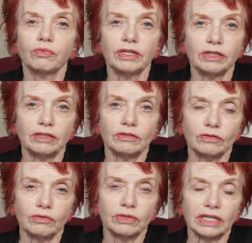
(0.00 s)
we
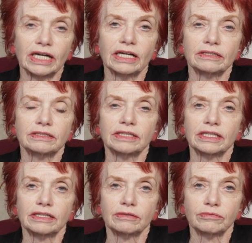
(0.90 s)
look at
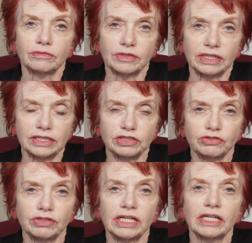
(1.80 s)
the
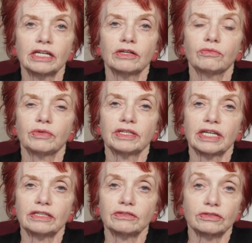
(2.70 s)
history, we
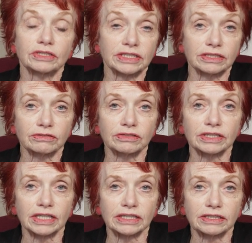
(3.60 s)
then consider the
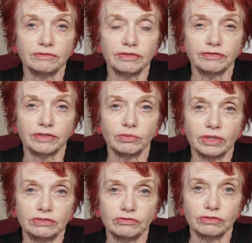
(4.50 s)

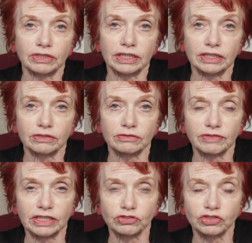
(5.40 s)
1951
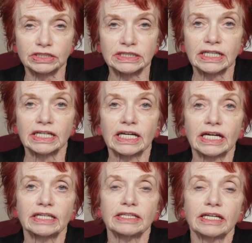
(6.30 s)
convention,
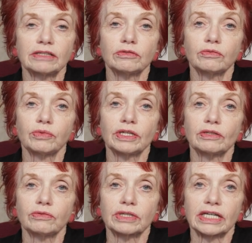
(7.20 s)
and then we
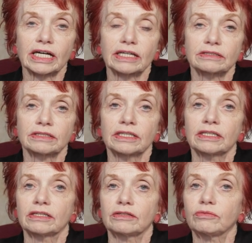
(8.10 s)
look at
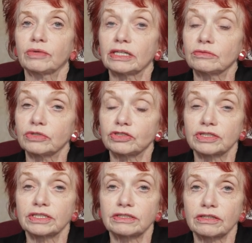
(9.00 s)
the way in
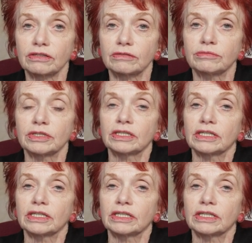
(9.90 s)
which the term